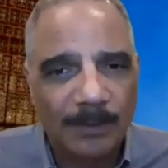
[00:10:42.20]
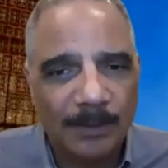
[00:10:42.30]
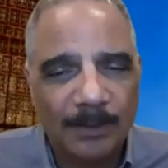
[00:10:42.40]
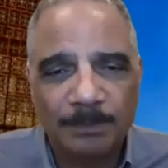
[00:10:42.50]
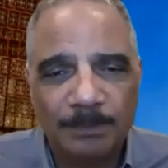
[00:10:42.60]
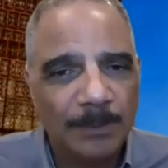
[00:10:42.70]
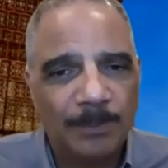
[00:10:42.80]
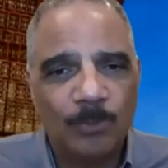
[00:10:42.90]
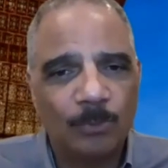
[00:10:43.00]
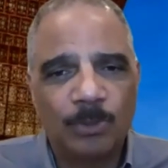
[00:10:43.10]
um,
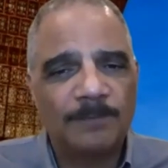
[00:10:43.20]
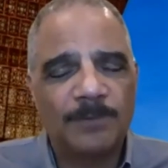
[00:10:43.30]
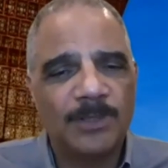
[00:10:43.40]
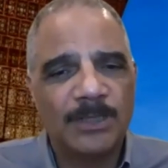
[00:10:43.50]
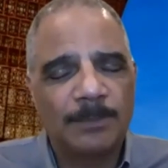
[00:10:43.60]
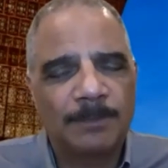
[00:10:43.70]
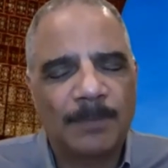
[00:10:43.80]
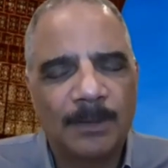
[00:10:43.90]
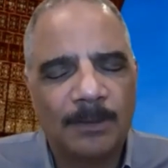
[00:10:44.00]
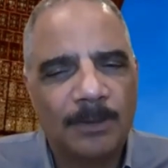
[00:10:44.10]
people who run for
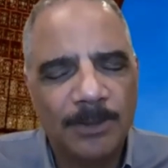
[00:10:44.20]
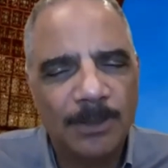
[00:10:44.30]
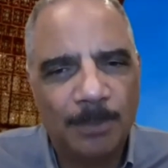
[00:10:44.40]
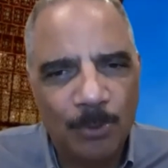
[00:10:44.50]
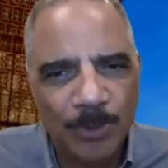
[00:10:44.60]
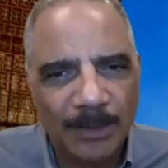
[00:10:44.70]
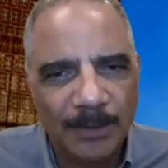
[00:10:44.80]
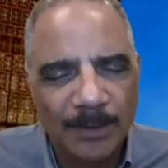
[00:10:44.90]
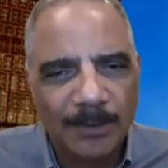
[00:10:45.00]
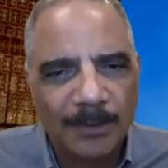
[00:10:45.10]
something or supporting.
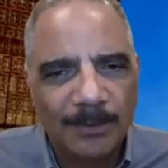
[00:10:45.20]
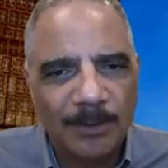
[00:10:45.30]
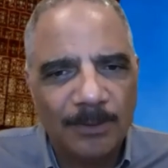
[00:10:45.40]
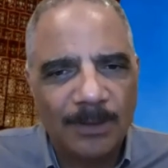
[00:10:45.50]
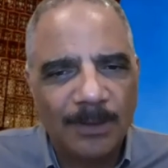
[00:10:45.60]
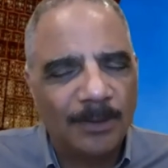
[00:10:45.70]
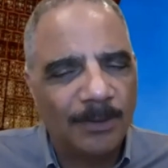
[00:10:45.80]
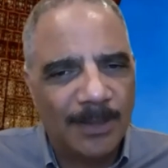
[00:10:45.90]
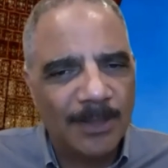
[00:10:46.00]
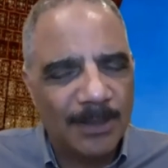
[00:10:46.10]
So, you know,
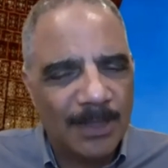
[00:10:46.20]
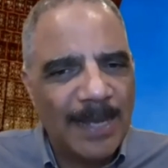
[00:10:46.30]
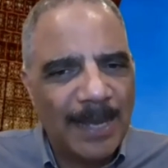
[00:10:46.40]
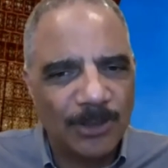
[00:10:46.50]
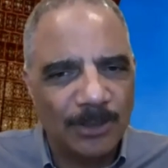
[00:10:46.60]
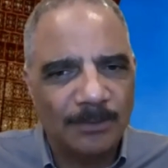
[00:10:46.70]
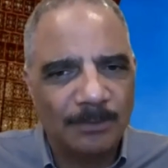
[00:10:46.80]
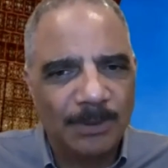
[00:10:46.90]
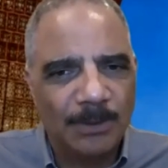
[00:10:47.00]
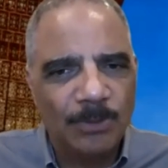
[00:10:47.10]
there's a connection
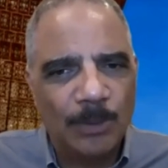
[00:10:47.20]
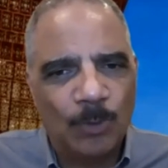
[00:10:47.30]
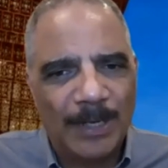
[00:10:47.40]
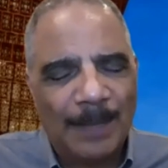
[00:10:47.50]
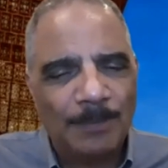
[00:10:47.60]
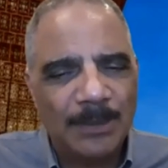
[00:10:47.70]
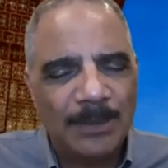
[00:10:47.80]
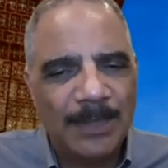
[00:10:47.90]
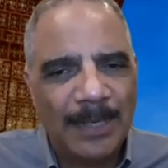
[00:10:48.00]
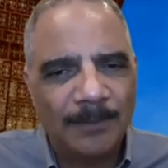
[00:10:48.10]
between what happened
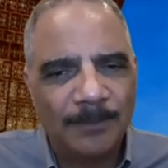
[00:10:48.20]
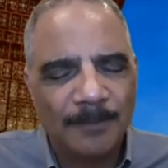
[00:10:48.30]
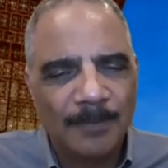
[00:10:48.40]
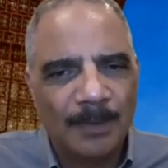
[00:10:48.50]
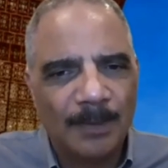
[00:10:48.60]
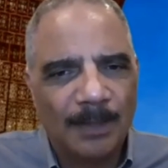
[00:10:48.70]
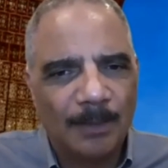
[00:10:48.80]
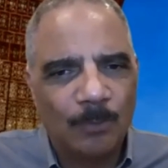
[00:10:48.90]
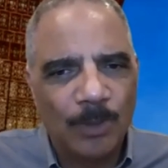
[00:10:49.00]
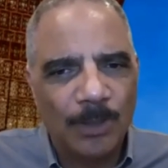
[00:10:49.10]
today
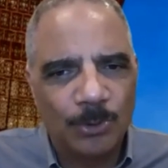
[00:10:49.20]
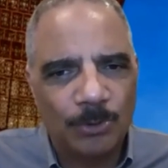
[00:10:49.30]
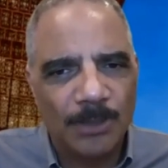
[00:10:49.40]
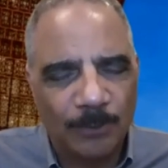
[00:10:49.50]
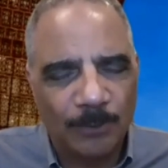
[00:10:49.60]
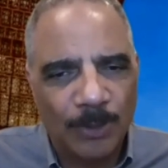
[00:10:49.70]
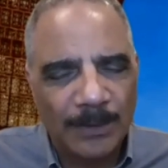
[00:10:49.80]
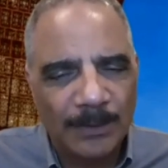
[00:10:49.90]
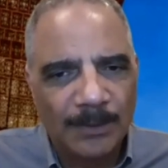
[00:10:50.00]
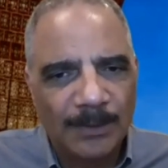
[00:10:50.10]
um, with George
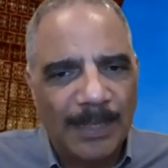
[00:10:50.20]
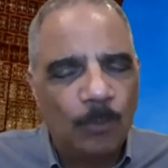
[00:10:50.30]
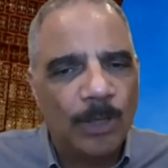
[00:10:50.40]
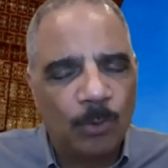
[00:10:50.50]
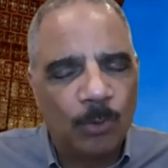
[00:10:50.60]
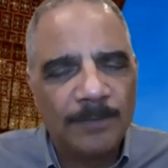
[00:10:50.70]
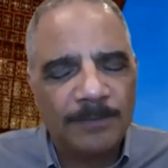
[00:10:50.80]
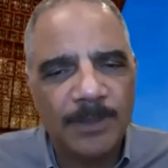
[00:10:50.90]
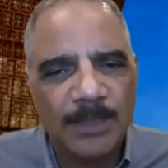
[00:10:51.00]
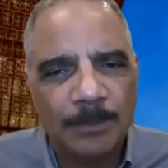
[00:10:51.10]
Floyd and what Run
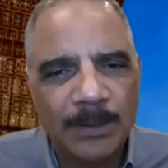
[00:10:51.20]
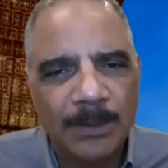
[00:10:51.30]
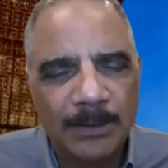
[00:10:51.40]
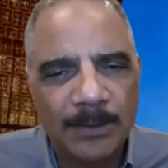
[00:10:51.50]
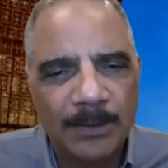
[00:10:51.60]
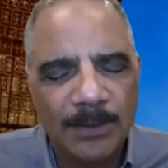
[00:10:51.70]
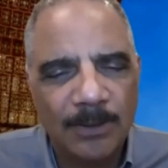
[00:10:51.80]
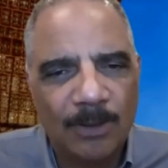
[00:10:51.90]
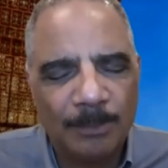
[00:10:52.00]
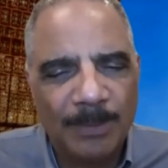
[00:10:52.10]
for Something is
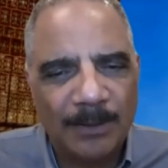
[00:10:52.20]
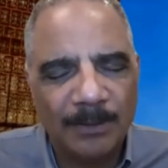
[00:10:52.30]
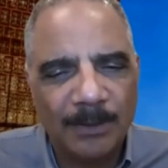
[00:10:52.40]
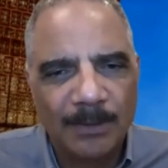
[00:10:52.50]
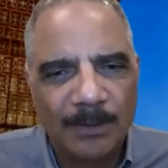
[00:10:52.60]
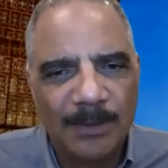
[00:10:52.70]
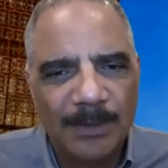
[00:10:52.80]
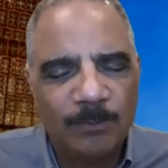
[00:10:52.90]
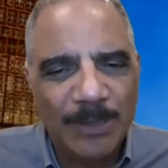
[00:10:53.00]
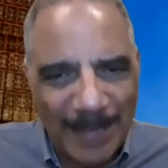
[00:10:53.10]
all about.
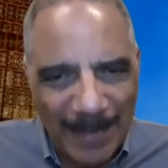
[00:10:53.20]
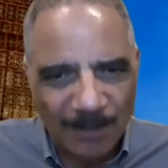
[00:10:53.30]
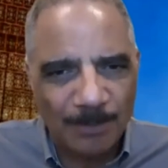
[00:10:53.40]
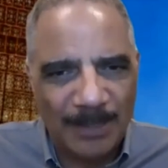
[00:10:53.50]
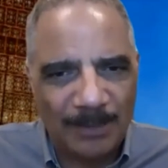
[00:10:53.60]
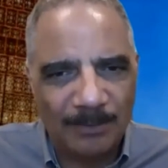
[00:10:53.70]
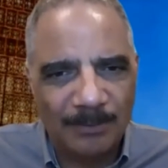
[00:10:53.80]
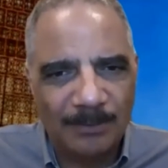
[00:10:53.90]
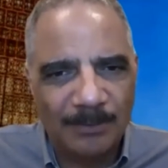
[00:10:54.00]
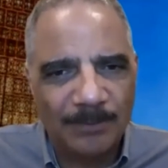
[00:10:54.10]
If we care about,
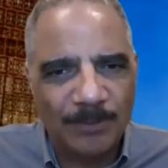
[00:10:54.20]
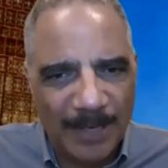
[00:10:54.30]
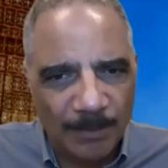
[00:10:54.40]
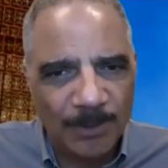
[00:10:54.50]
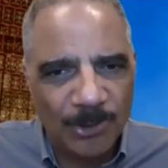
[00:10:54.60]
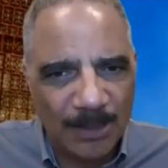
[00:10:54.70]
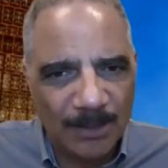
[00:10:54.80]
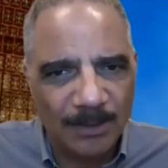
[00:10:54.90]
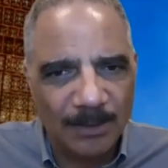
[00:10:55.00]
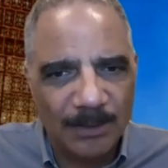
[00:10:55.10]
if we care about
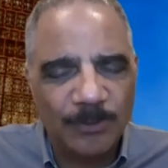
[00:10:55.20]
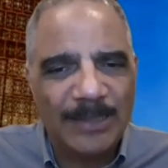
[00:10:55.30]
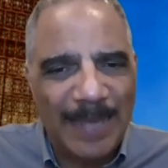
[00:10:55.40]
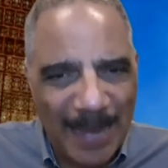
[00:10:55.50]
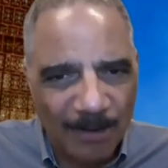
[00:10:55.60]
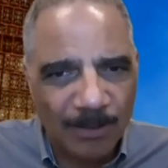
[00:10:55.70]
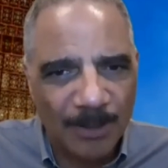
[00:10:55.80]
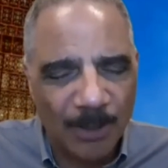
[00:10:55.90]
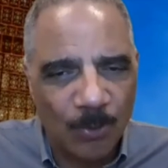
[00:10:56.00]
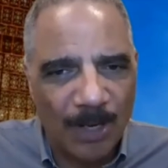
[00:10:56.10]
justice, if we care
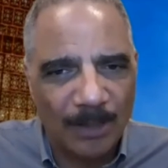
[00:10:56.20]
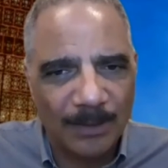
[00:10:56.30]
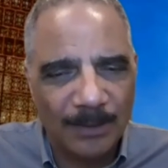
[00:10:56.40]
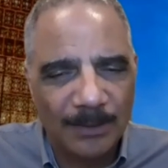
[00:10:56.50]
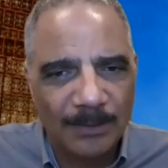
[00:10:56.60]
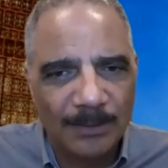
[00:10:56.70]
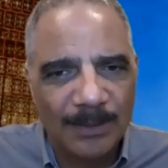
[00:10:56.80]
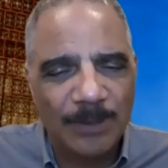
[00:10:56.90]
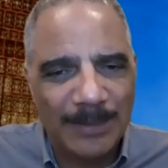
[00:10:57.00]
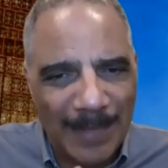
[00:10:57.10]
about equality,
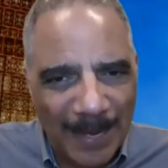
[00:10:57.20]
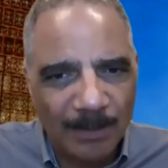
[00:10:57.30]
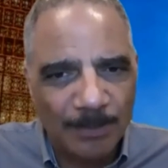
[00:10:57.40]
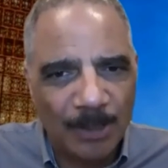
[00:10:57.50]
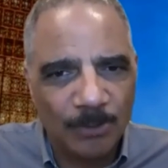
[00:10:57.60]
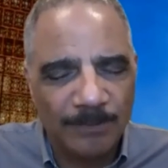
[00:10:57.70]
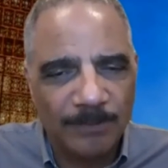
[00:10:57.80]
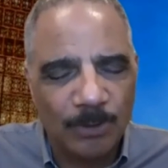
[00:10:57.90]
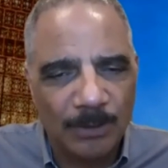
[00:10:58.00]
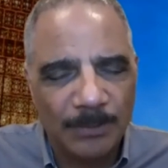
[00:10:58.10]
if we care about
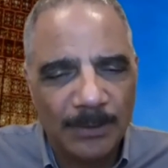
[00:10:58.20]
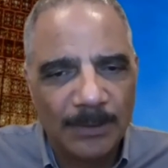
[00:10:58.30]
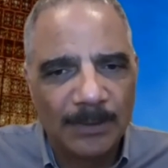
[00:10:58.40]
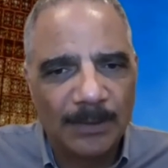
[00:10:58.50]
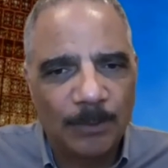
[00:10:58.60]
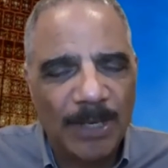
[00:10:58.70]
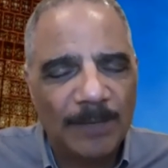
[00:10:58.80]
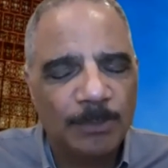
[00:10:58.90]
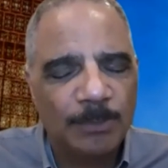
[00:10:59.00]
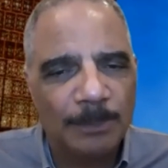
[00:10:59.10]
reform, uh, we
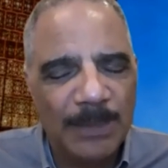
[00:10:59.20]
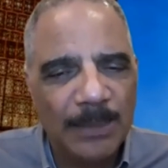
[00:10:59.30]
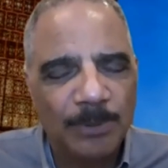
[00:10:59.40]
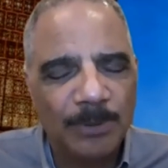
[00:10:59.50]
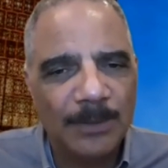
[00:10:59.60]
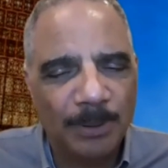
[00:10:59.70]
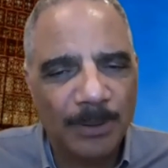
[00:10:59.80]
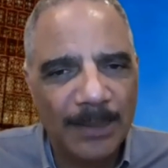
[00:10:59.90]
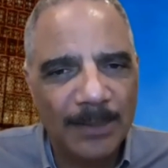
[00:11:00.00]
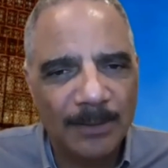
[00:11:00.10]
have to put people in
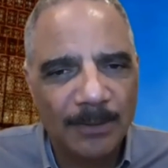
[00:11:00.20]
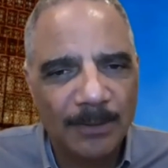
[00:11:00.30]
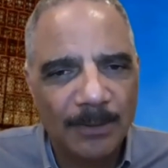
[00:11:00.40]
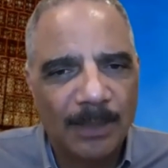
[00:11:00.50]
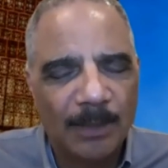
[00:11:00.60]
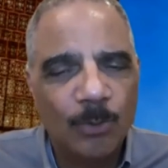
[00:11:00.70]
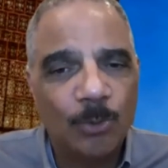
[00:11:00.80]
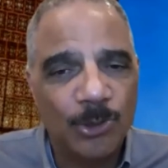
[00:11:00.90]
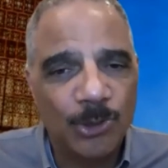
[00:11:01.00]
place uh, who will